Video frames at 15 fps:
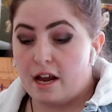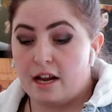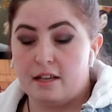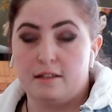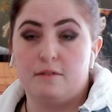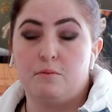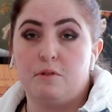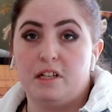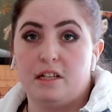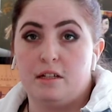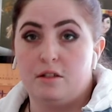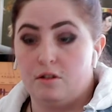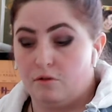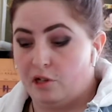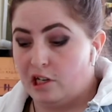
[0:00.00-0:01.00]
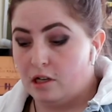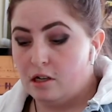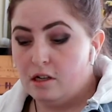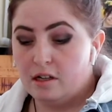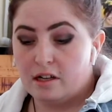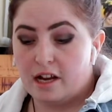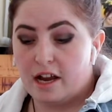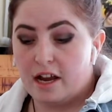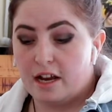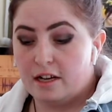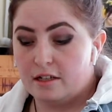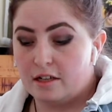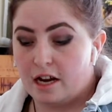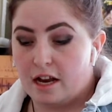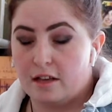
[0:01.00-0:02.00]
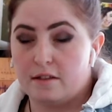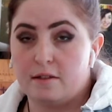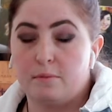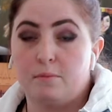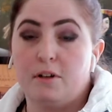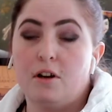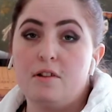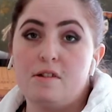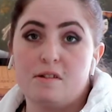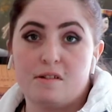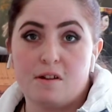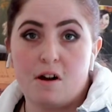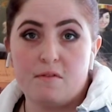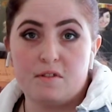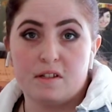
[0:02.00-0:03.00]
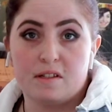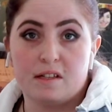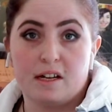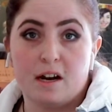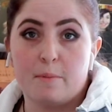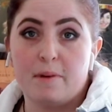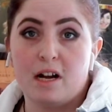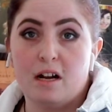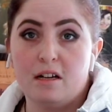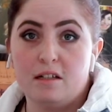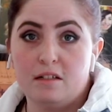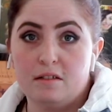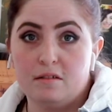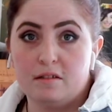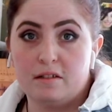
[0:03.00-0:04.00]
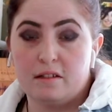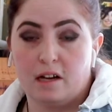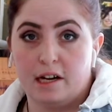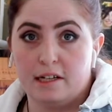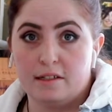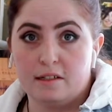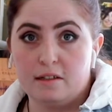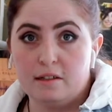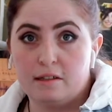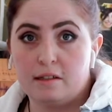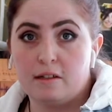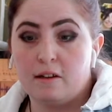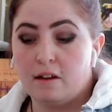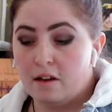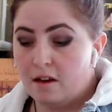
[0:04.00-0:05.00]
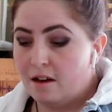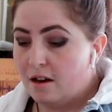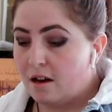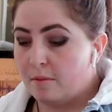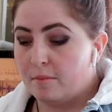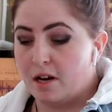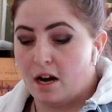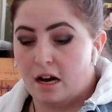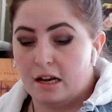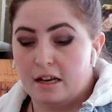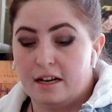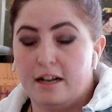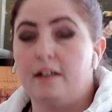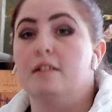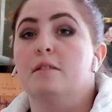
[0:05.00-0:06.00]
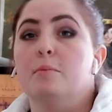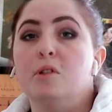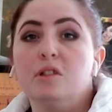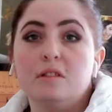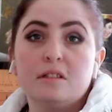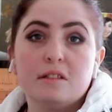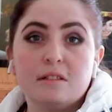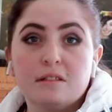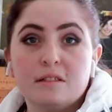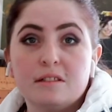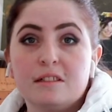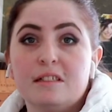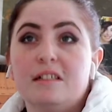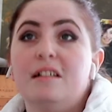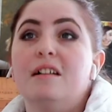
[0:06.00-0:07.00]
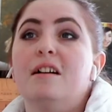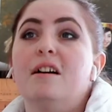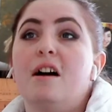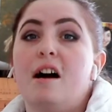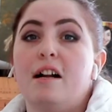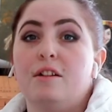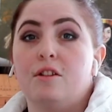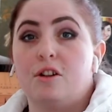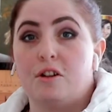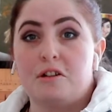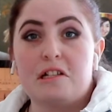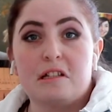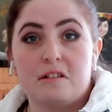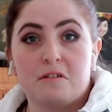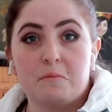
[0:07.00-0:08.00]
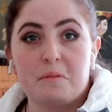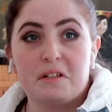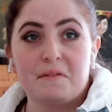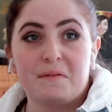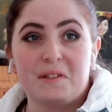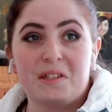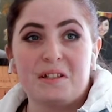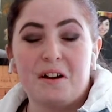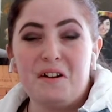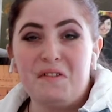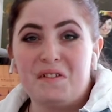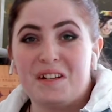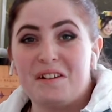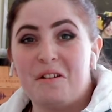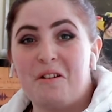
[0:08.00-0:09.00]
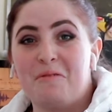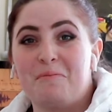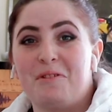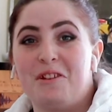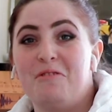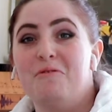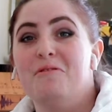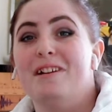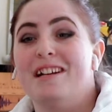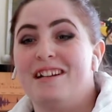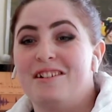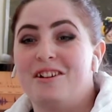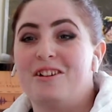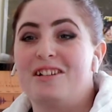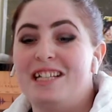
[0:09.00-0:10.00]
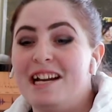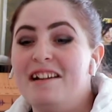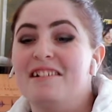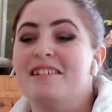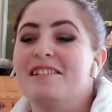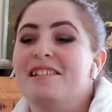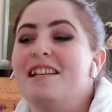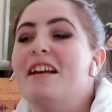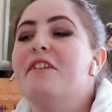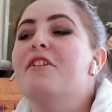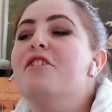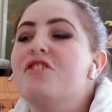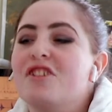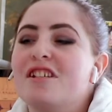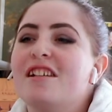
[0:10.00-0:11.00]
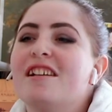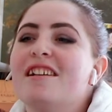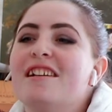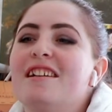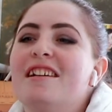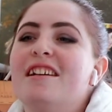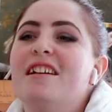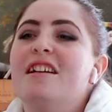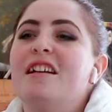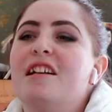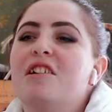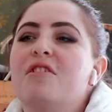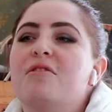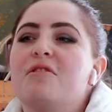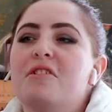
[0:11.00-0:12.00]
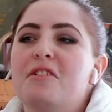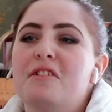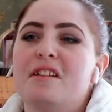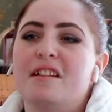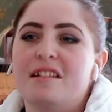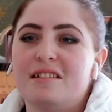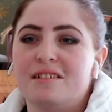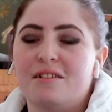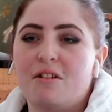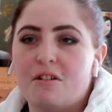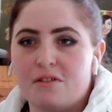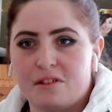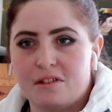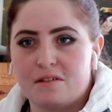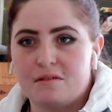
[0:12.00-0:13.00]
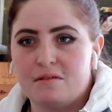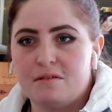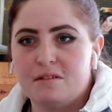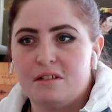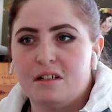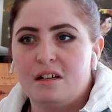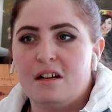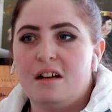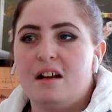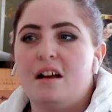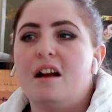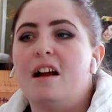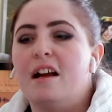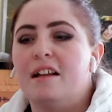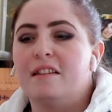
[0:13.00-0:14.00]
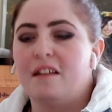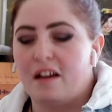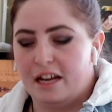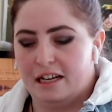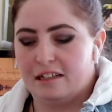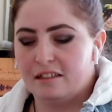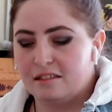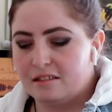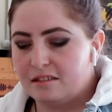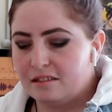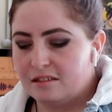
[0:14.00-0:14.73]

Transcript: as we do here, and as we often often say, I'm not a scientist. I'm not an expert. I learned a little bit of stuff. I hope you inc- take this energy and go learn things also. Mm-hmm. And like